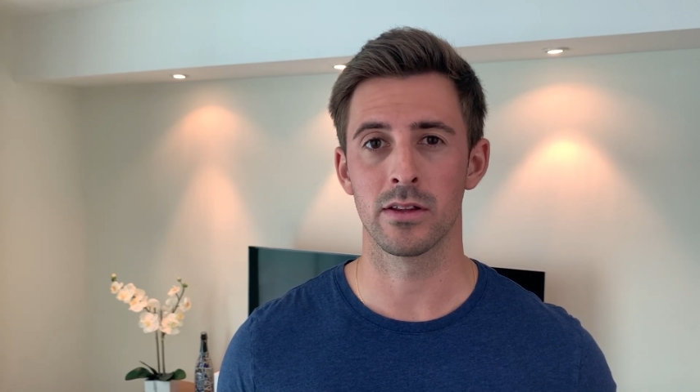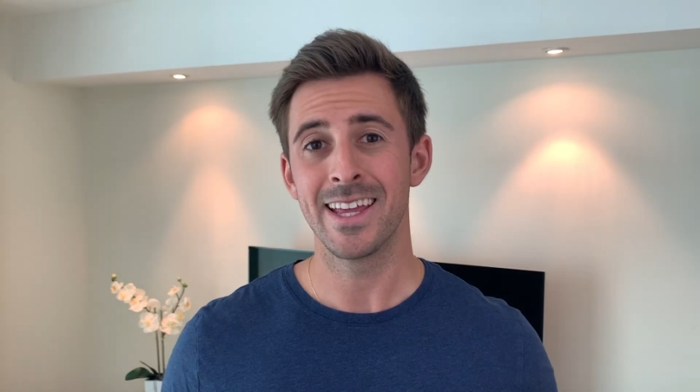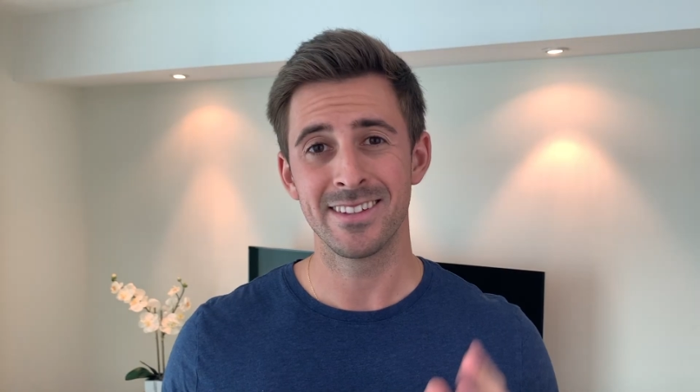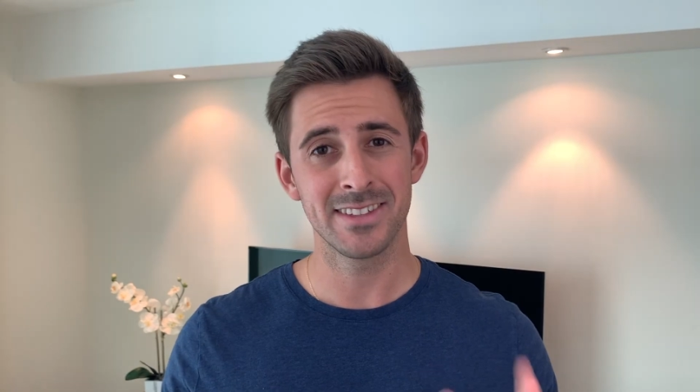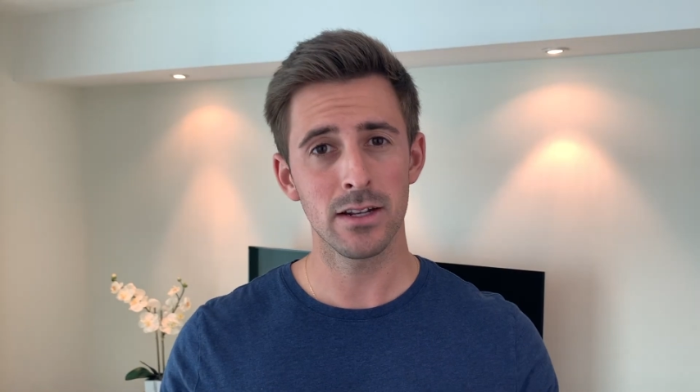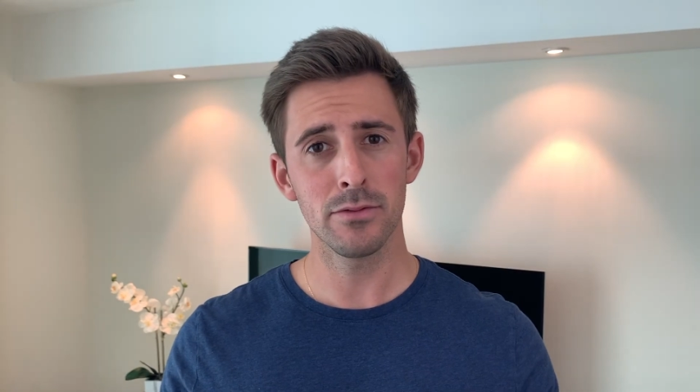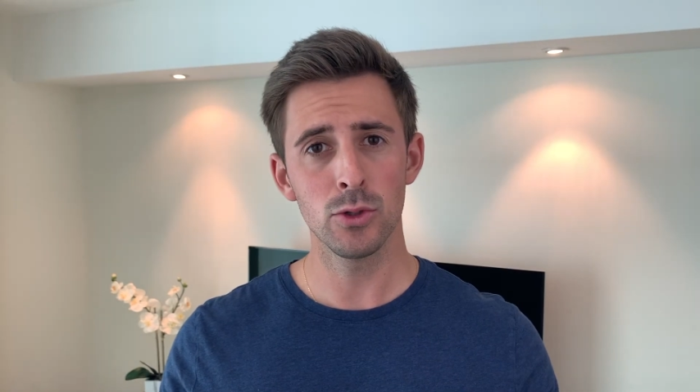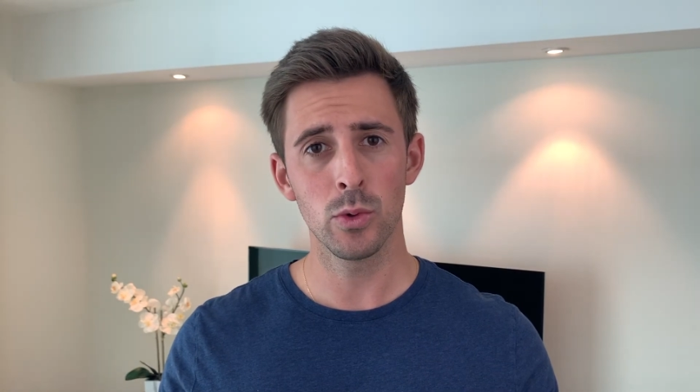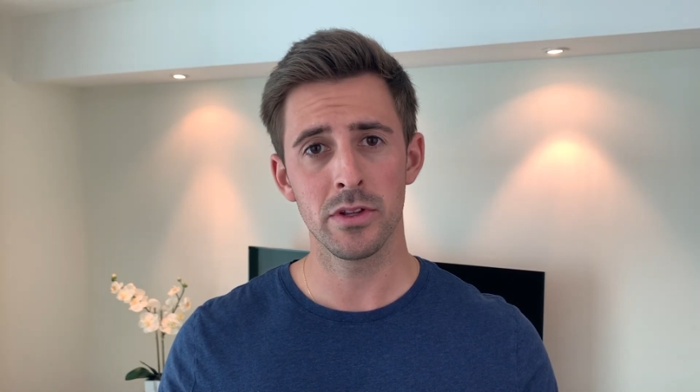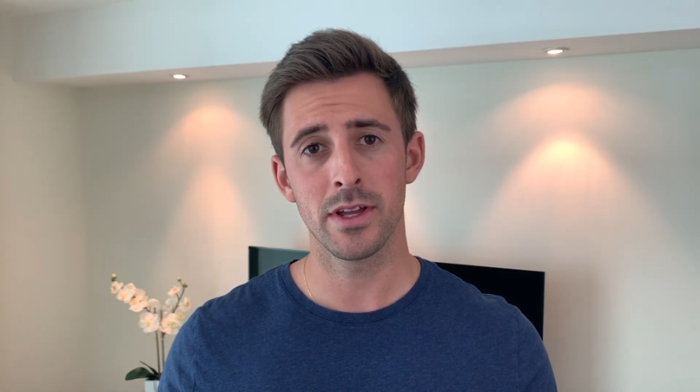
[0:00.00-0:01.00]
Instead of
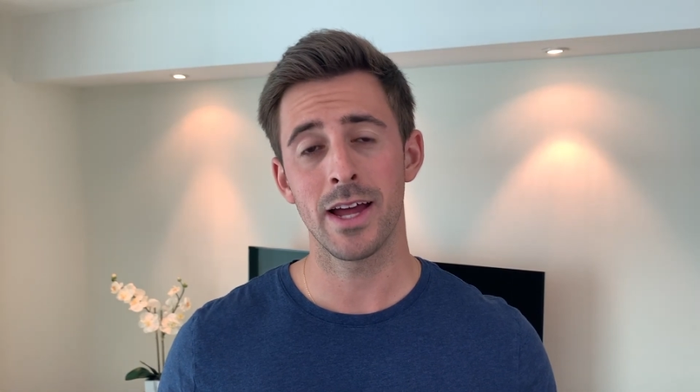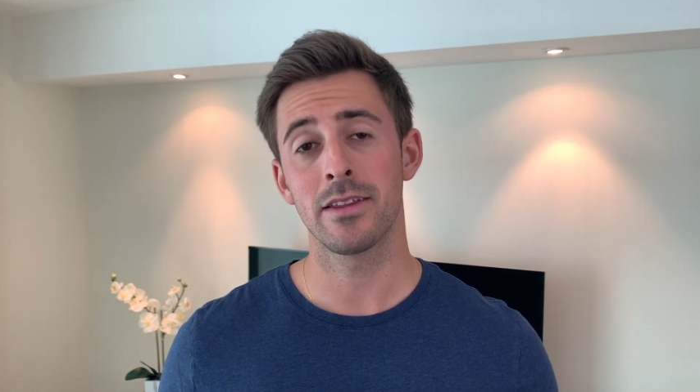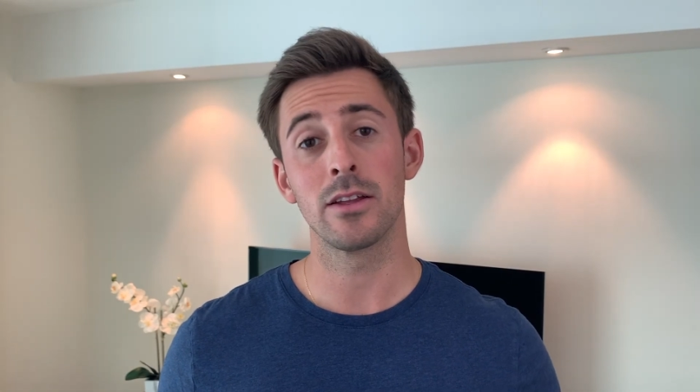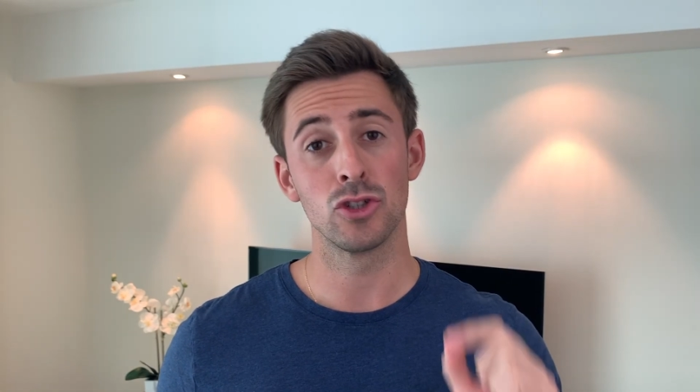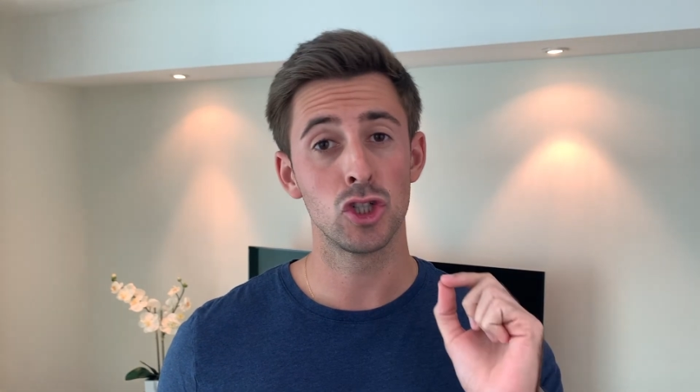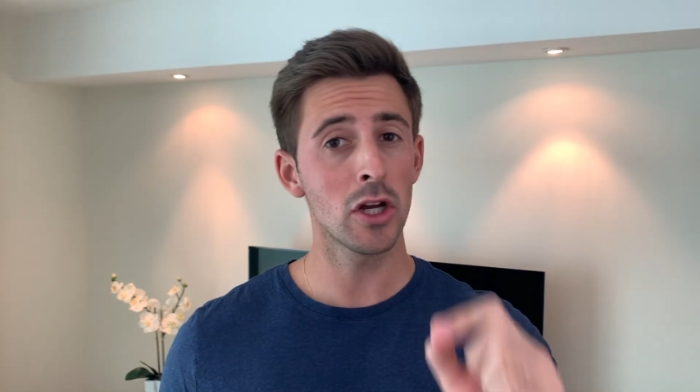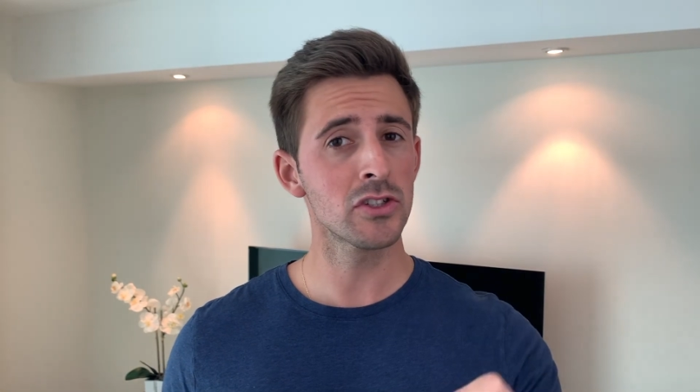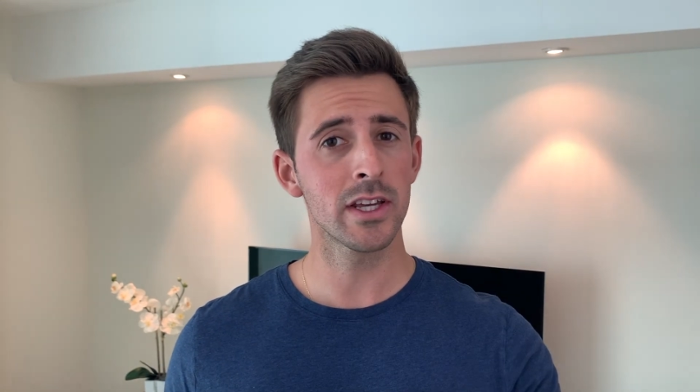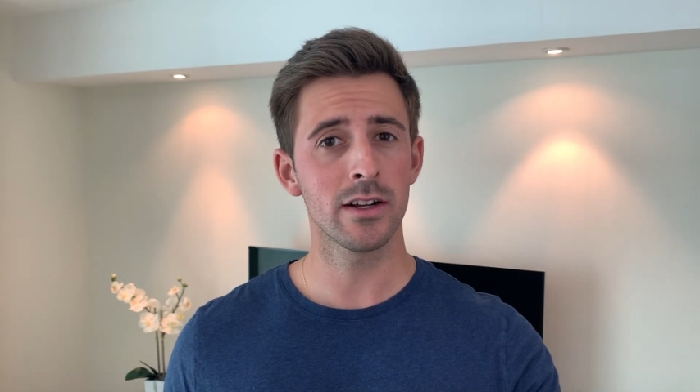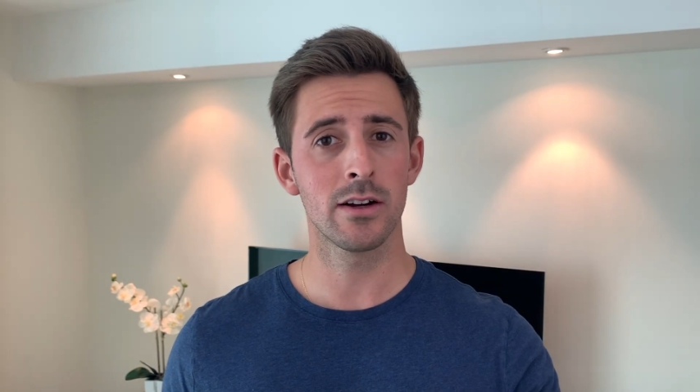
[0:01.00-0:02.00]
doing that,
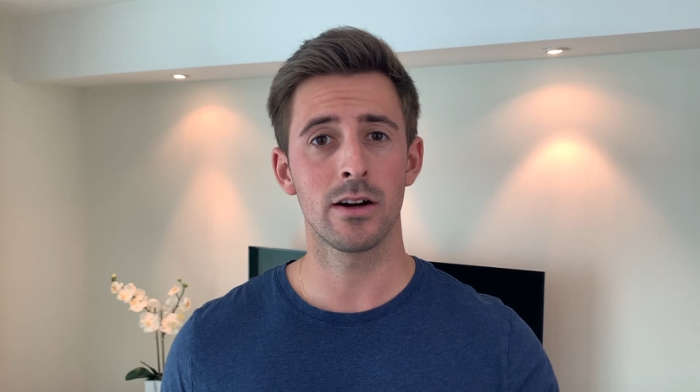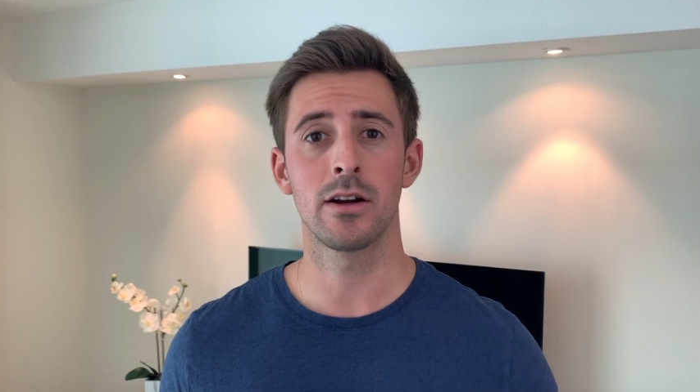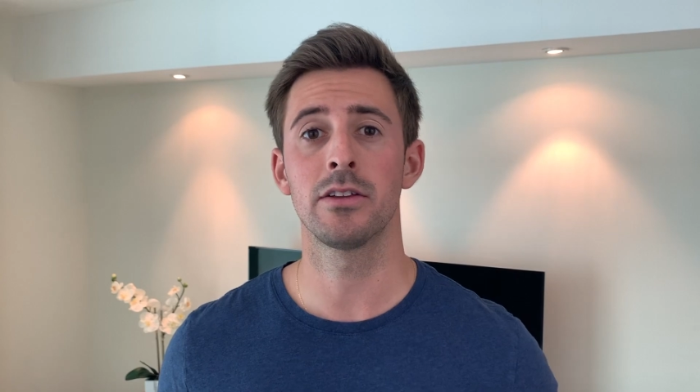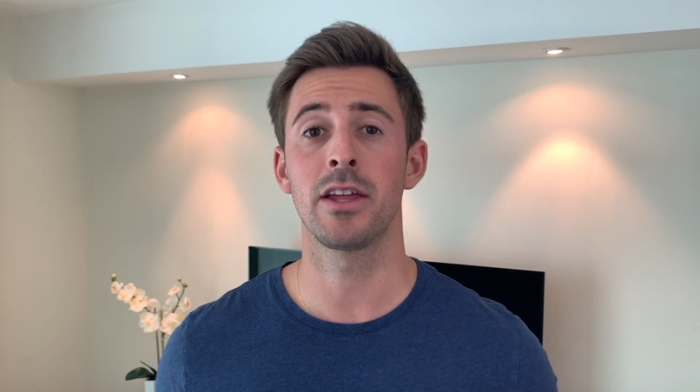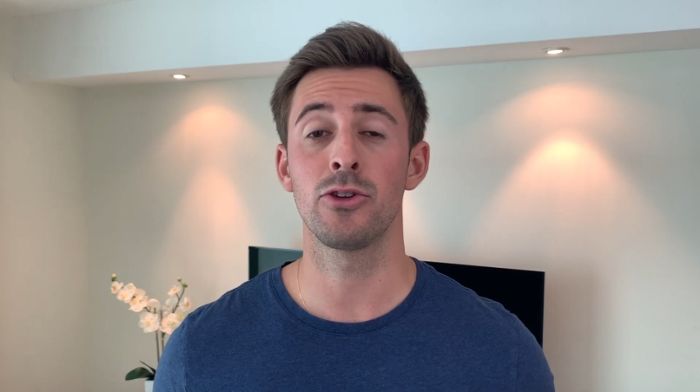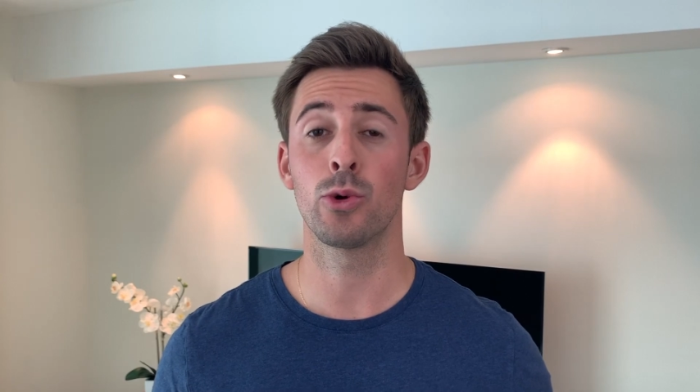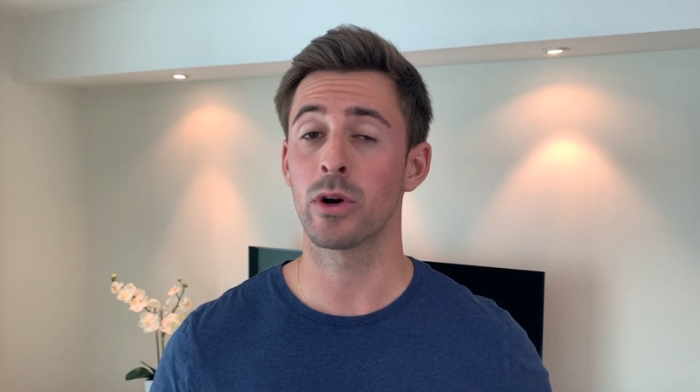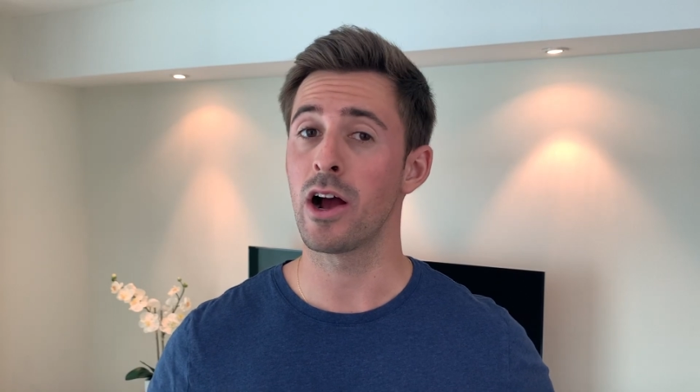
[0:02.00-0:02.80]
just get a card that you're